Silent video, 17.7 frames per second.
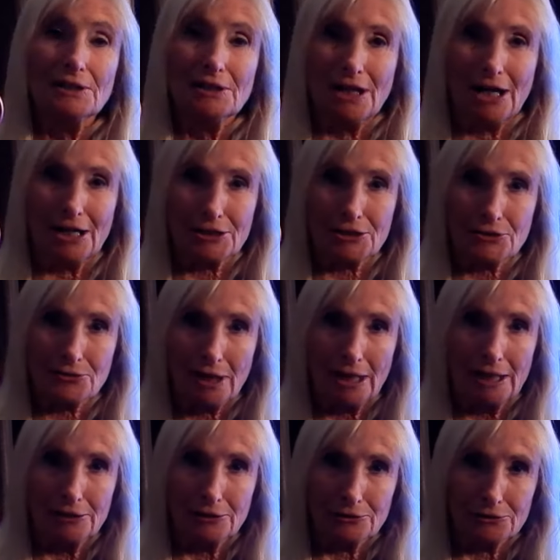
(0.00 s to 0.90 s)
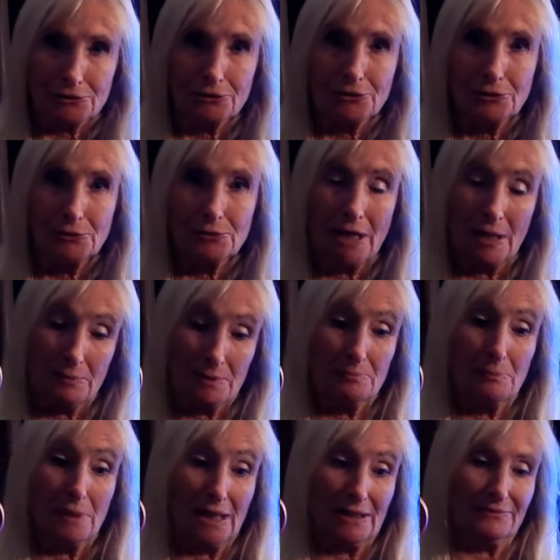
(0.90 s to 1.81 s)
I try not to do that with
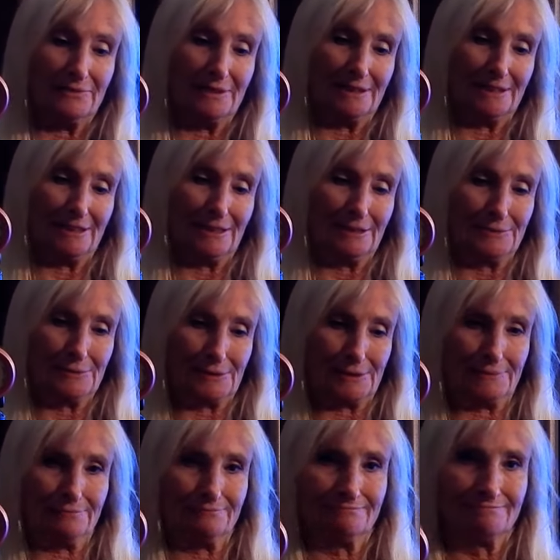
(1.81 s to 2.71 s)
my videos.